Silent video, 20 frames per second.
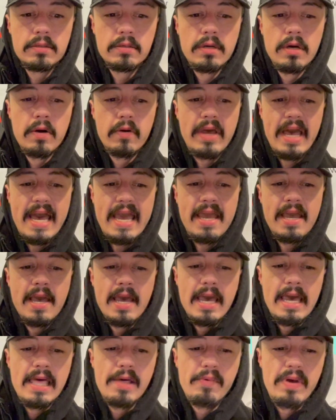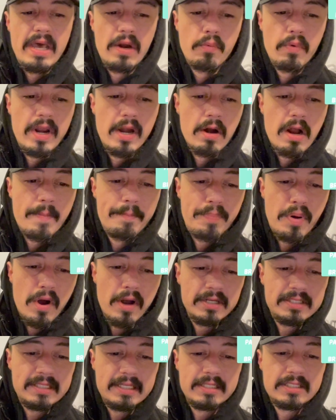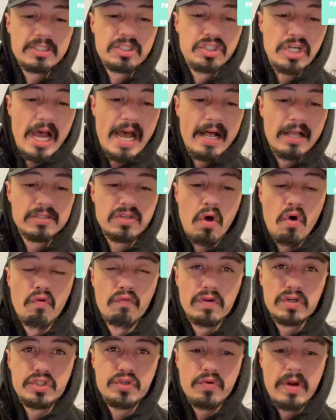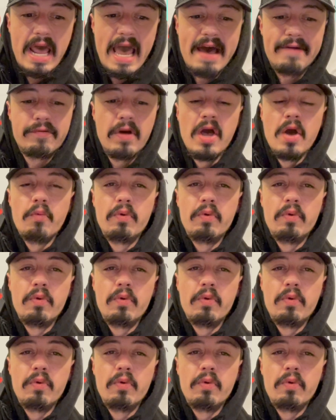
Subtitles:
Okay. And we had a winner on Parsons Giles over 2.5,